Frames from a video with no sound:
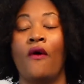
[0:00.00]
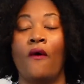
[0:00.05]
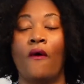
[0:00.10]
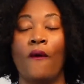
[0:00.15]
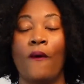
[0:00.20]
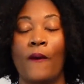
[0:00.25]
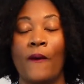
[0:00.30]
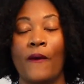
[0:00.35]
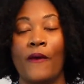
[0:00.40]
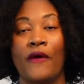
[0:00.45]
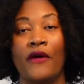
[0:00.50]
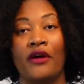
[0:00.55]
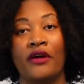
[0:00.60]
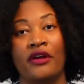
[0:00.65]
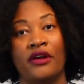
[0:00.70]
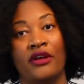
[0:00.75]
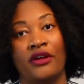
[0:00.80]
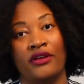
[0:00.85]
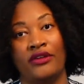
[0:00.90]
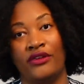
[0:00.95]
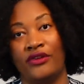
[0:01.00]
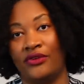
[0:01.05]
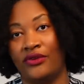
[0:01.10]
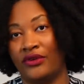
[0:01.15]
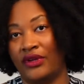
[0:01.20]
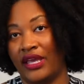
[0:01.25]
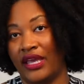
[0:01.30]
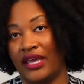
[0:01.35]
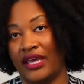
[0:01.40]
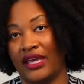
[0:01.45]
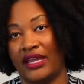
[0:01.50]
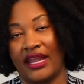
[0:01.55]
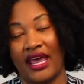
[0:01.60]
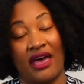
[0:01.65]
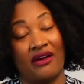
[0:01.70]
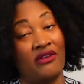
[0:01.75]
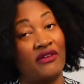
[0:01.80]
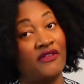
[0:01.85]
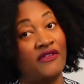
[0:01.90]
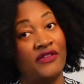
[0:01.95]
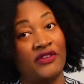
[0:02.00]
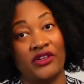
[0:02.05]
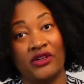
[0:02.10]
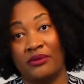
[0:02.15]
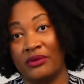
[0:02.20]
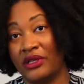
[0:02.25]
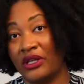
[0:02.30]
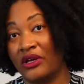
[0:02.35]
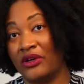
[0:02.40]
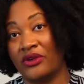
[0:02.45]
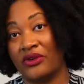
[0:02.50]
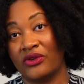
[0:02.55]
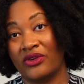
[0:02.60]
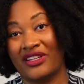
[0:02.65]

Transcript: Or you can have a full-blown